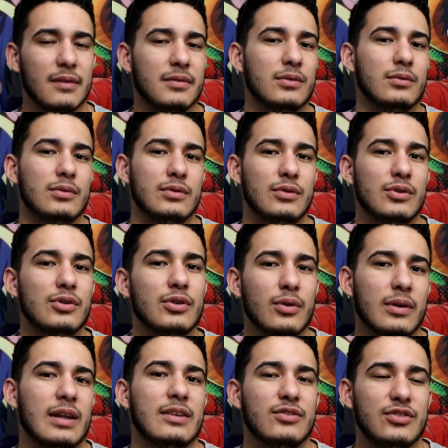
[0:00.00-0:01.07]
Do you
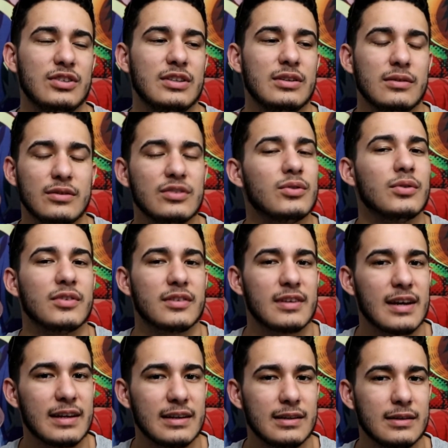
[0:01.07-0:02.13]
know that she was a
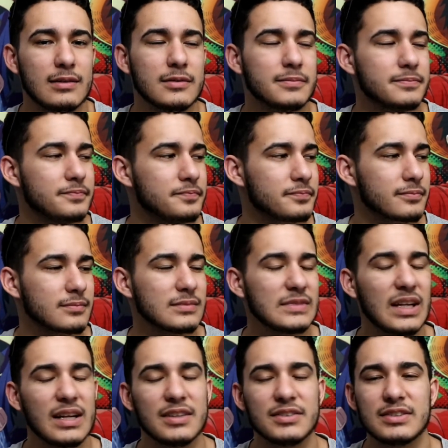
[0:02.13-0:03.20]
Titan?
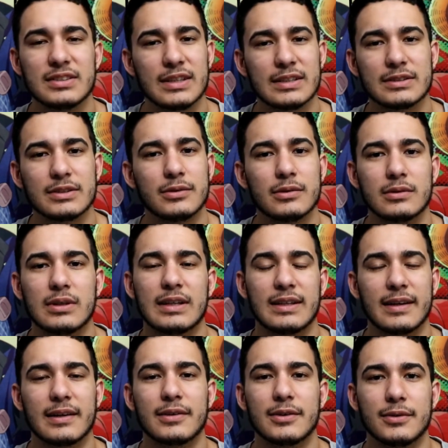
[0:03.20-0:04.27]
And she's like, no, I
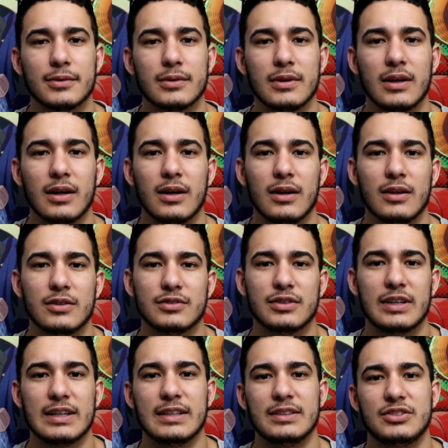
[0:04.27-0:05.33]
didn't know. So
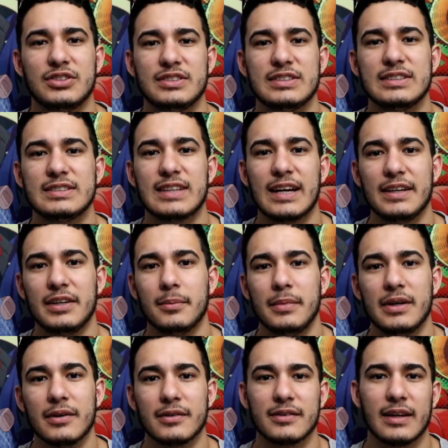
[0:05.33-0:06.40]
then she sees that
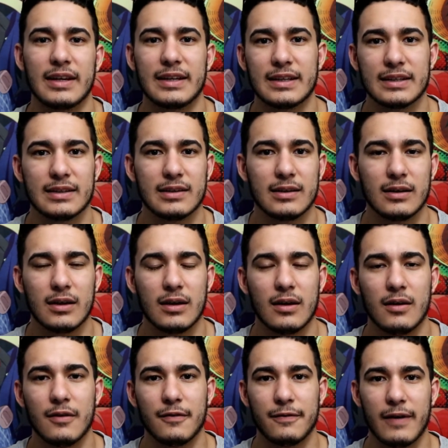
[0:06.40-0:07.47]
Ymir is like
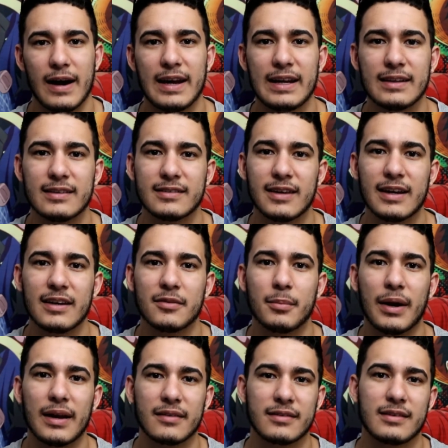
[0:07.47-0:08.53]
fighting the Titans,
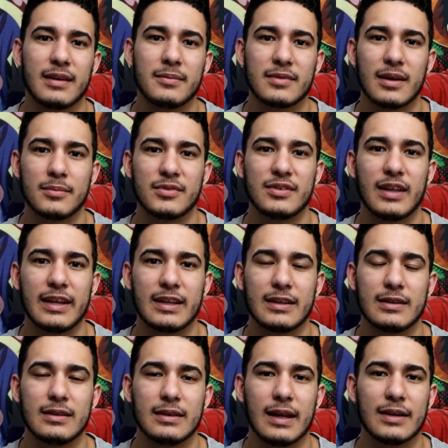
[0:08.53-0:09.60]
but at the same time she's like
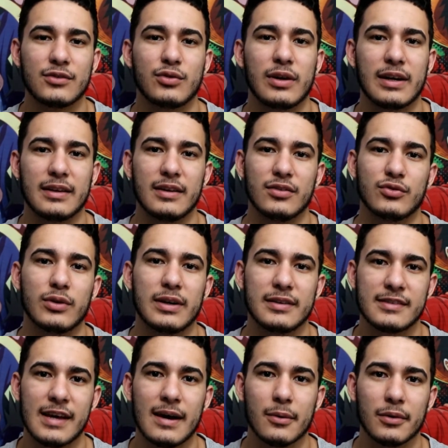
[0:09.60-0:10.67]
not trying to destroy the
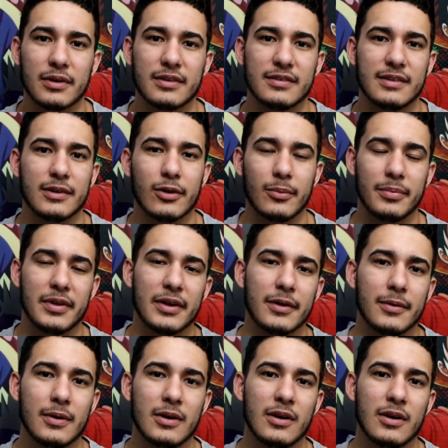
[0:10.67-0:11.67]
tower because they're up there.